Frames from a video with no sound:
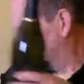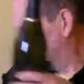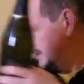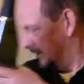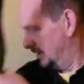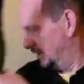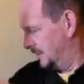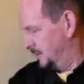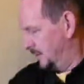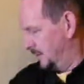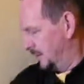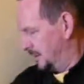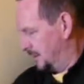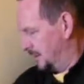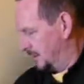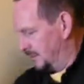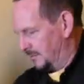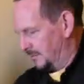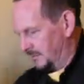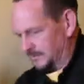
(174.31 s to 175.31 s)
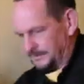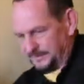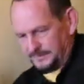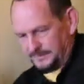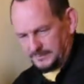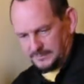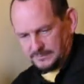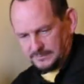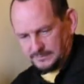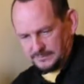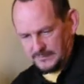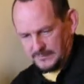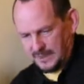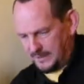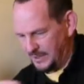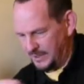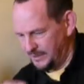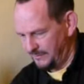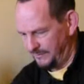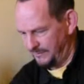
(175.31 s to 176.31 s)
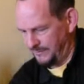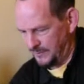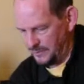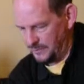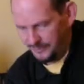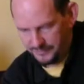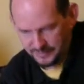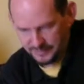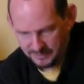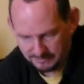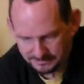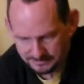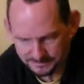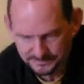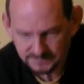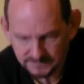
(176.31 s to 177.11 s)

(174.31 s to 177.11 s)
And there we go. Now that's frothed